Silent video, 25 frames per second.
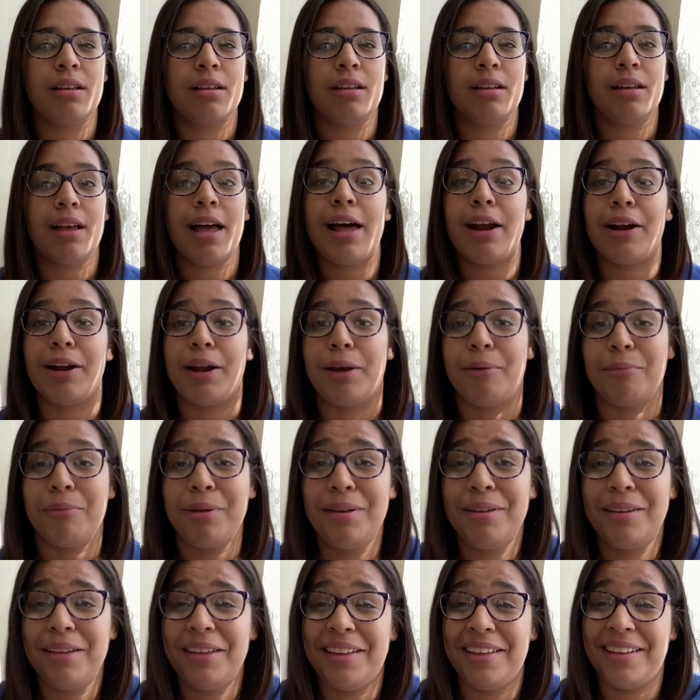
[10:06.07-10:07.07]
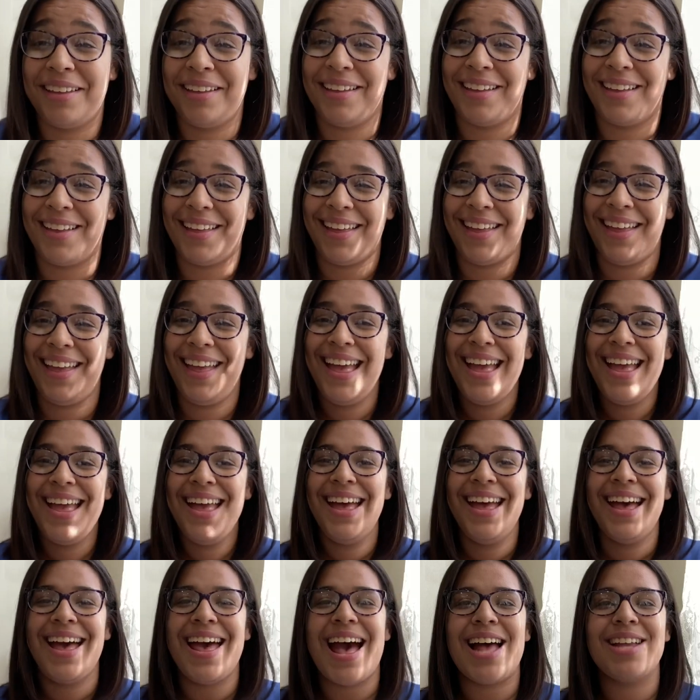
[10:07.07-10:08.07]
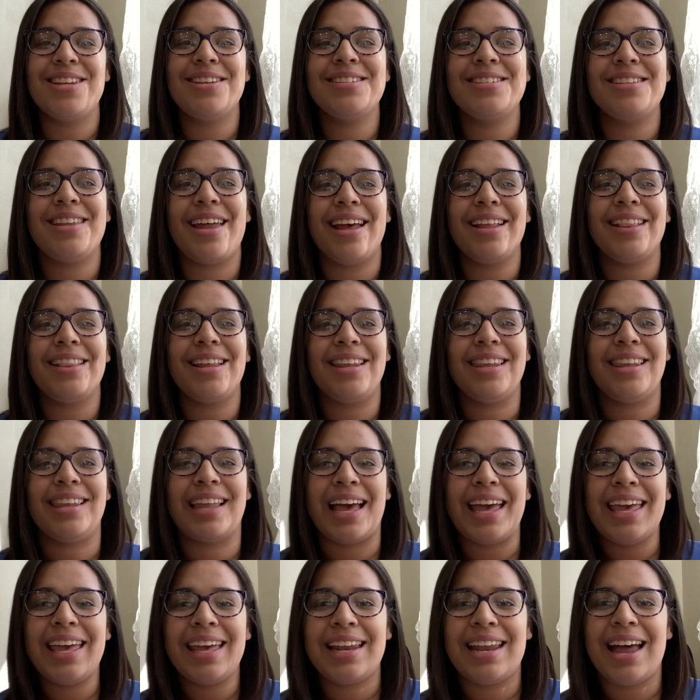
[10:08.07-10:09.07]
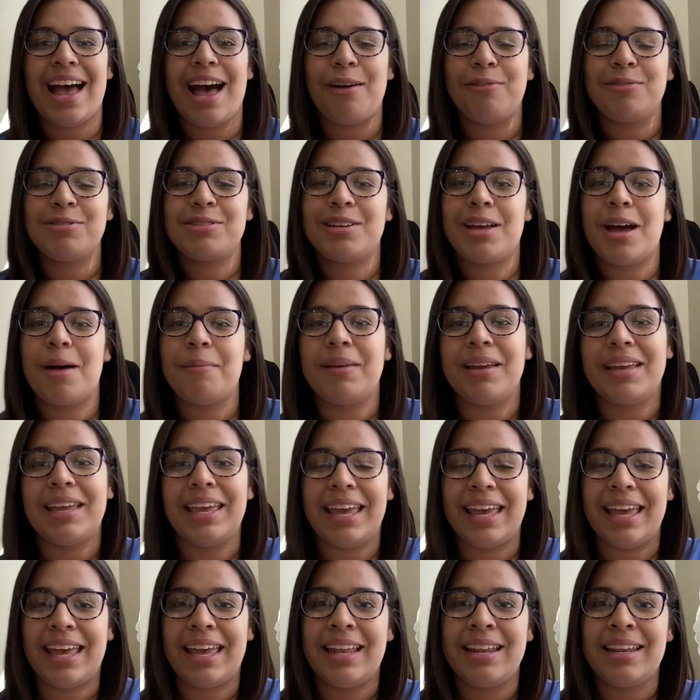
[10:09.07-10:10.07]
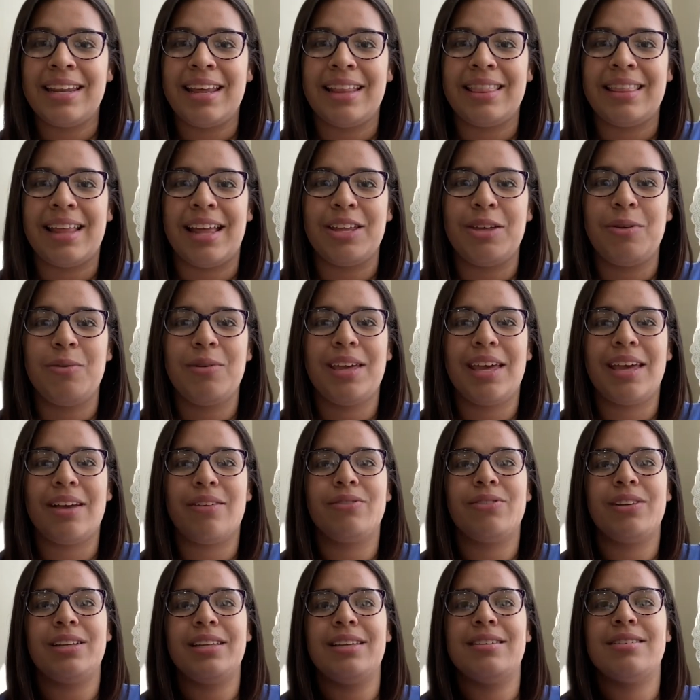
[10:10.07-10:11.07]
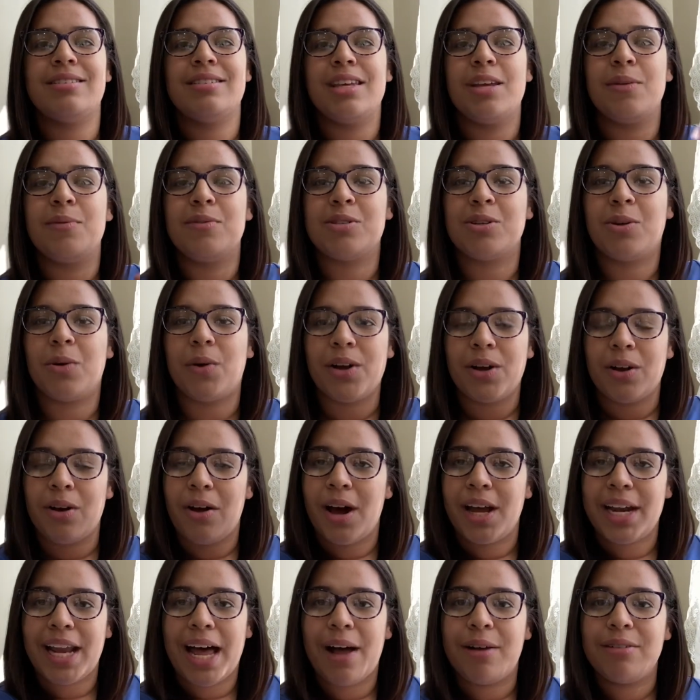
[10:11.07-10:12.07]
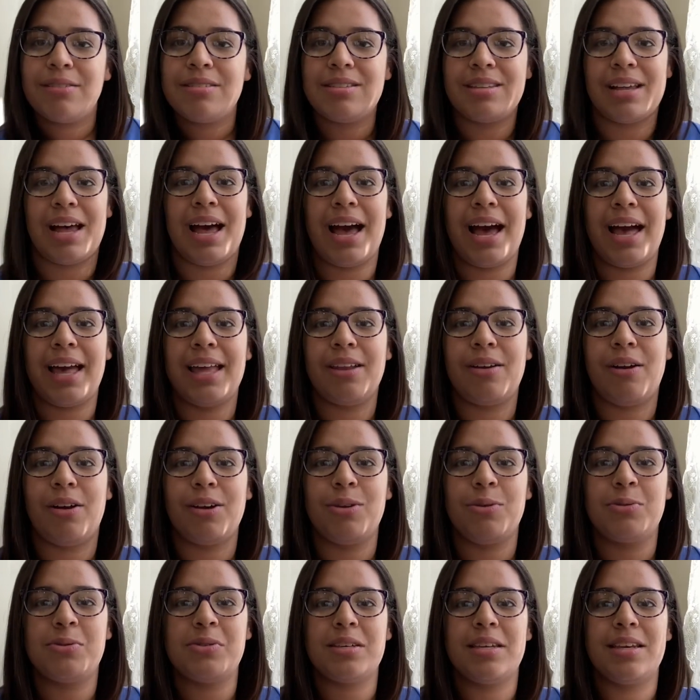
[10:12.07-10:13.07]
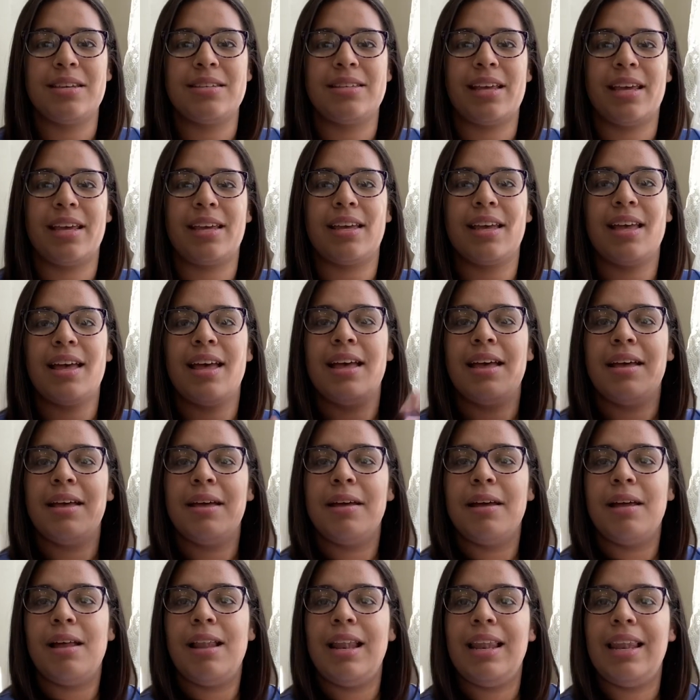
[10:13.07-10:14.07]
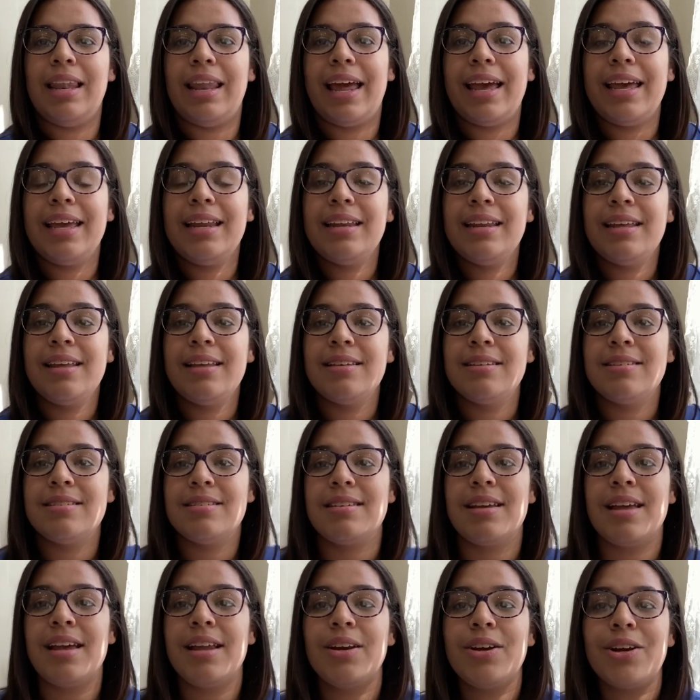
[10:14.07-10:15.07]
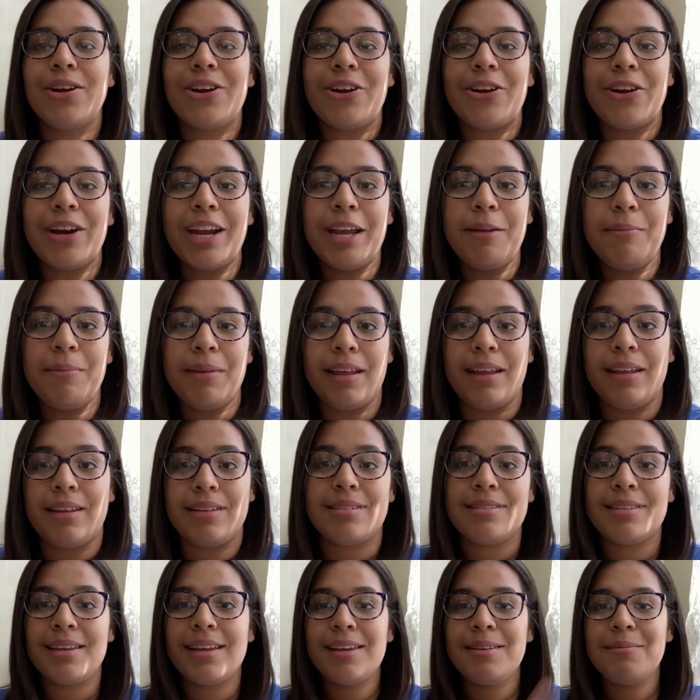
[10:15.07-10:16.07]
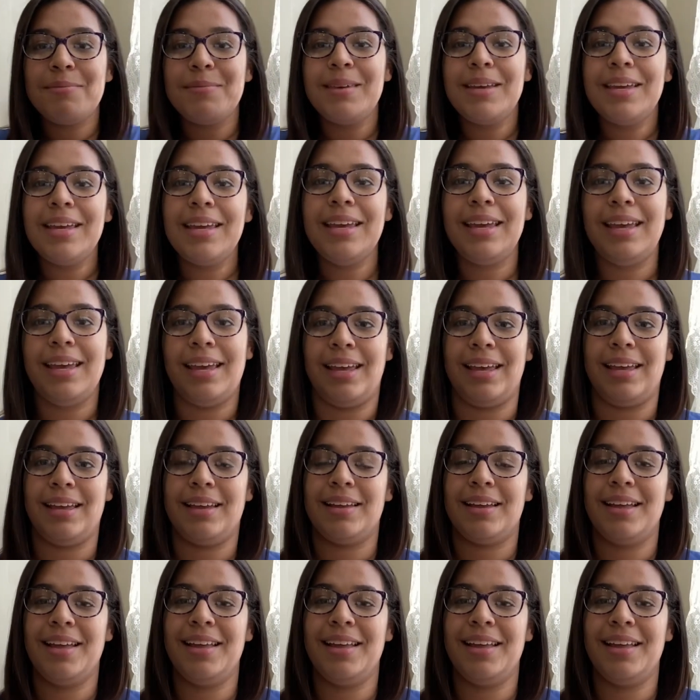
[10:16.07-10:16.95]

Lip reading: I don't know. I just like the light and how it's coming in, and that you can't really see what's going on outside. All you see is like lightness and creamness in me.